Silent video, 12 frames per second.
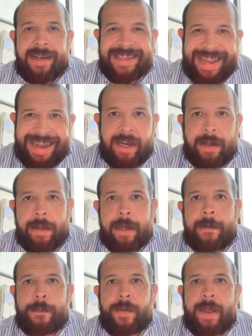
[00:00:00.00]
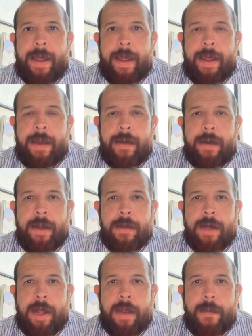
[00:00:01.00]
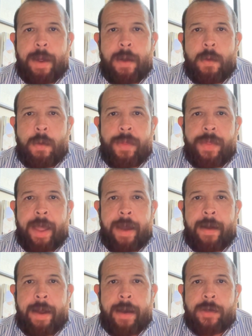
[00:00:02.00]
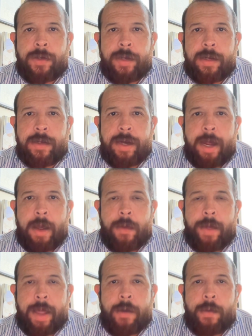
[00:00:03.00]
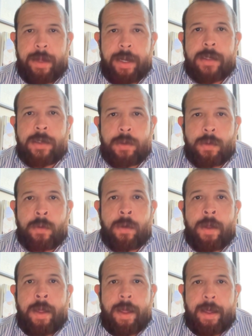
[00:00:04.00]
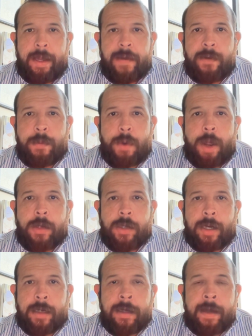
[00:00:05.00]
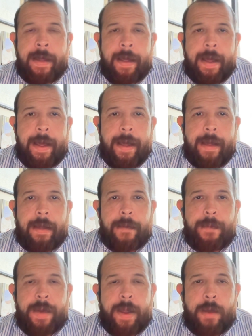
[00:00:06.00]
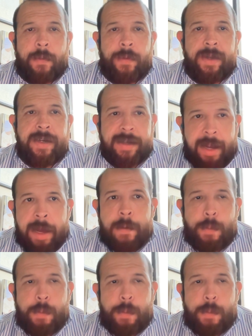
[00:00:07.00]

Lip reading: technically and talk about what that actually is and how that relates to a given project. Now, the design